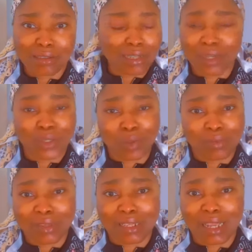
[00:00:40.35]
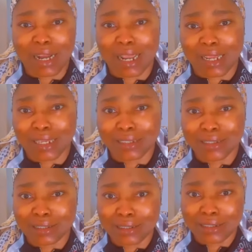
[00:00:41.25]
not something that I
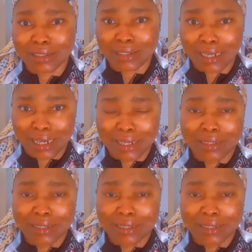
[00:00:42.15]
can share.